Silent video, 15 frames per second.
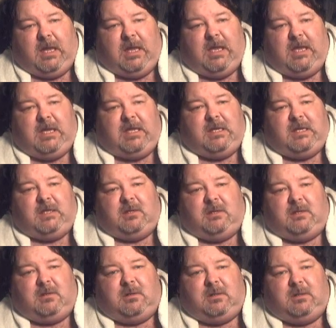a
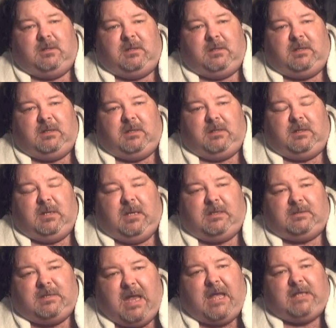
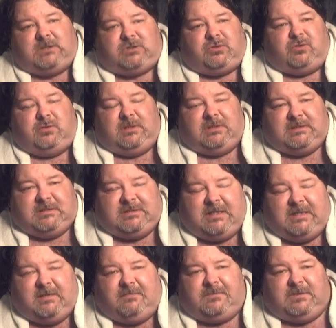natural
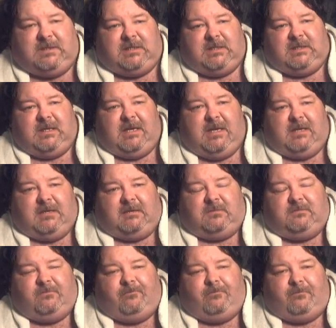incentive to get ahead
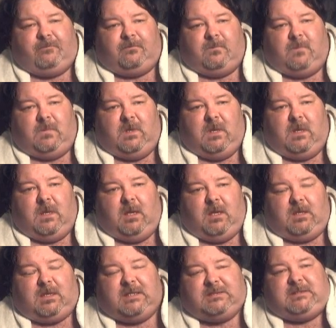
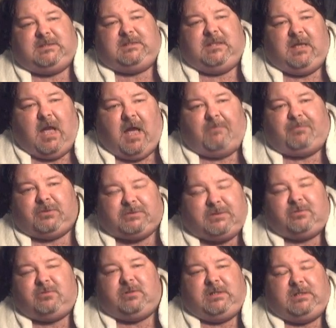because the
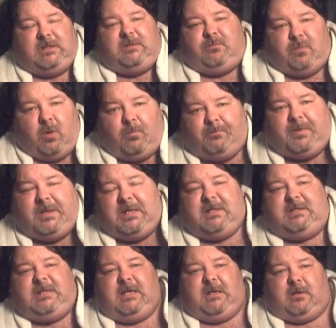opportunity will be
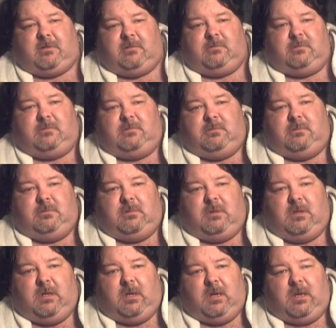there.
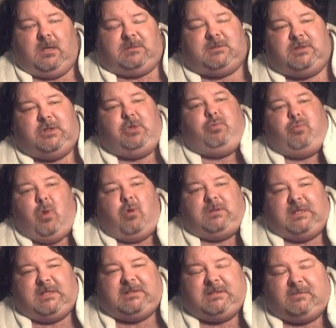So you
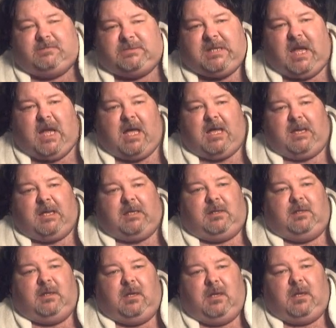won't let them die,
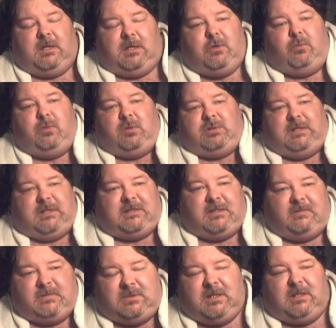you will let
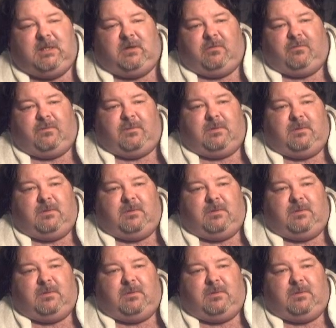them live.